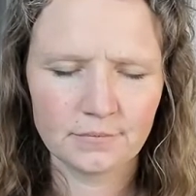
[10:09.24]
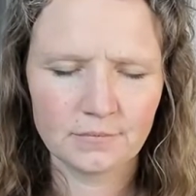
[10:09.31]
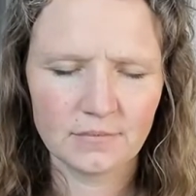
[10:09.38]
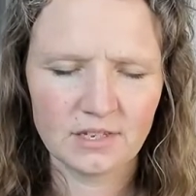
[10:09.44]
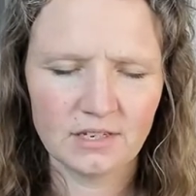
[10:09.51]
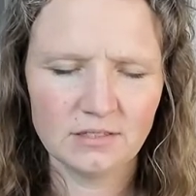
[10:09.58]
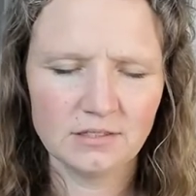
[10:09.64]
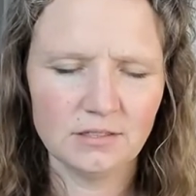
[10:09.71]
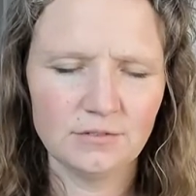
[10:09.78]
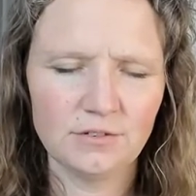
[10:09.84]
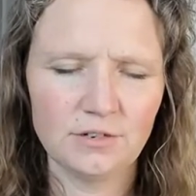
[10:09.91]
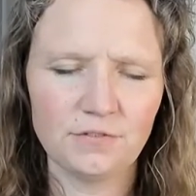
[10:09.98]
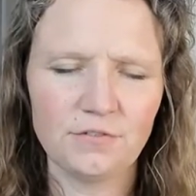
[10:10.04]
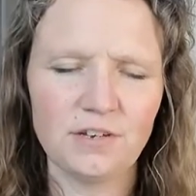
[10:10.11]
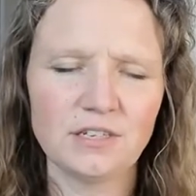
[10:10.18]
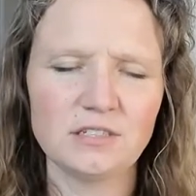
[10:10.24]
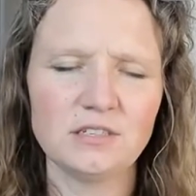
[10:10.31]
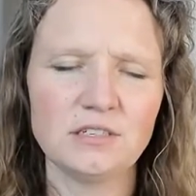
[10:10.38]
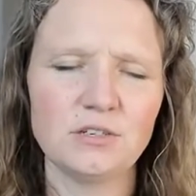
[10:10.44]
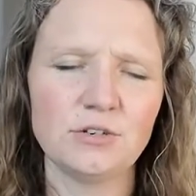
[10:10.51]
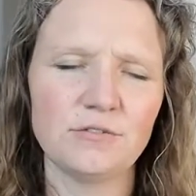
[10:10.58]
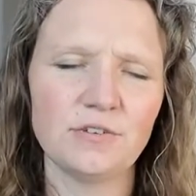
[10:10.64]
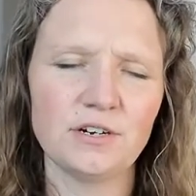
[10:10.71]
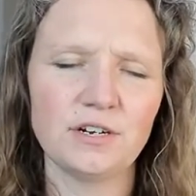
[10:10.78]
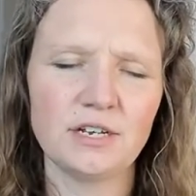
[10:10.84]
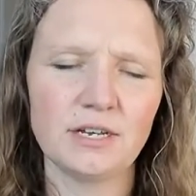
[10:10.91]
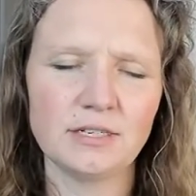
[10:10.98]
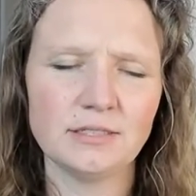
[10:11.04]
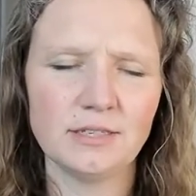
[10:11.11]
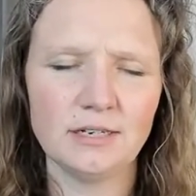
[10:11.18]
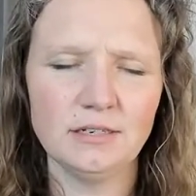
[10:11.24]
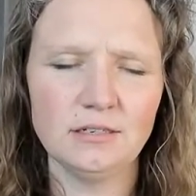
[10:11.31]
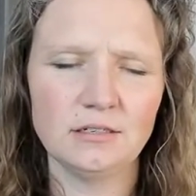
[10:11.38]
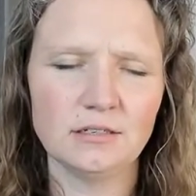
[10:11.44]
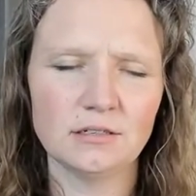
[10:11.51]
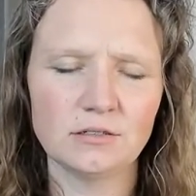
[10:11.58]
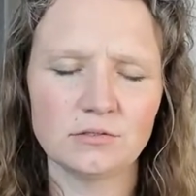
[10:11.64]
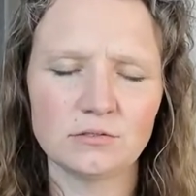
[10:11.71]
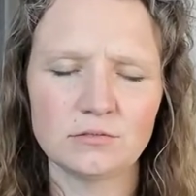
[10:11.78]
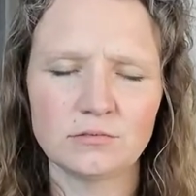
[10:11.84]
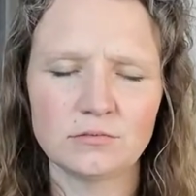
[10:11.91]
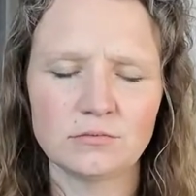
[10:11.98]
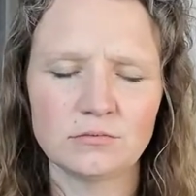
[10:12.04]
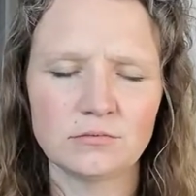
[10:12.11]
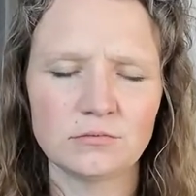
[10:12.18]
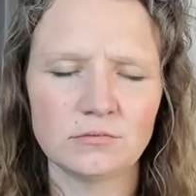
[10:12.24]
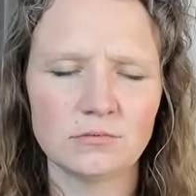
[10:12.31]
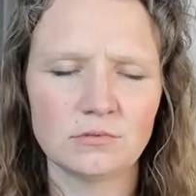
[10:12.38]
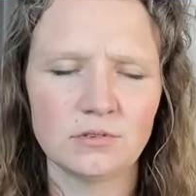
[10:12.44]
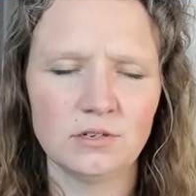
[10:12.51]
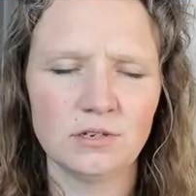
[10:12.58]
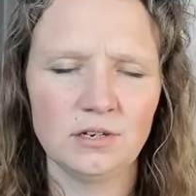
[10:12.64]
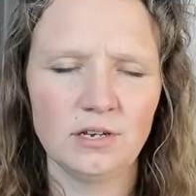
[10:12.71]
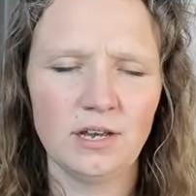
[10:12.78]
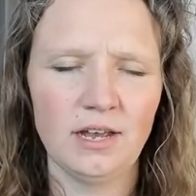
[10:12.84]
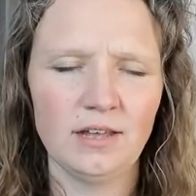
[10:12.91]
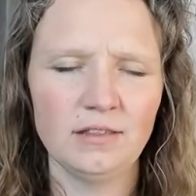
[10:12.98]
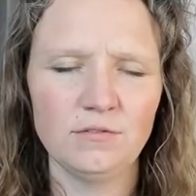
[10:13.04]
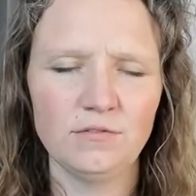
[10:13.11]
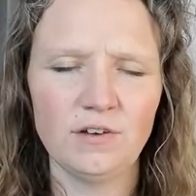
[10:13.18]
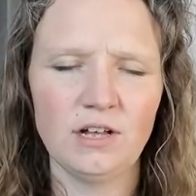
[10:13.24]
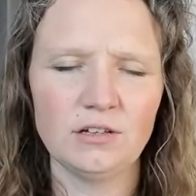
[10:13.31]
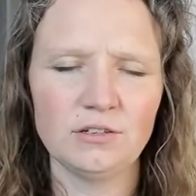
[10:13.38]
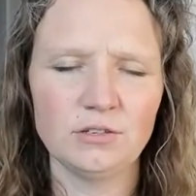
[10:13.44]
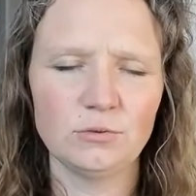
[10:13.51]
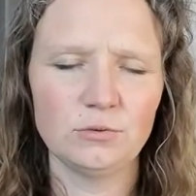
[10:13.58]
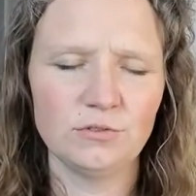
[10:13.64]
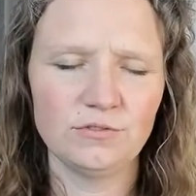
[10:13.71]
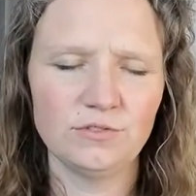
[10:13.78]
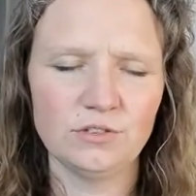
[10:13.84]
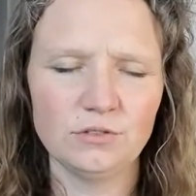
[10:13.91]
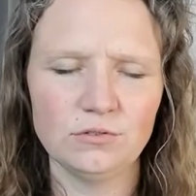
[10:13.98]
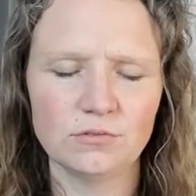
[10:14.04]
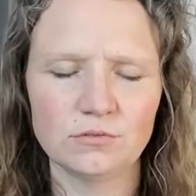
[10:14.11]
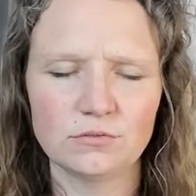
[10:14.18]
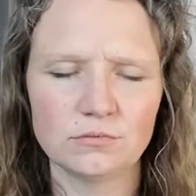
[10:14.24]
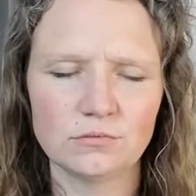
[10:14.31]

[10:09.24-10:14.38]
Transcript: It's even affecting your very identity and the value of you.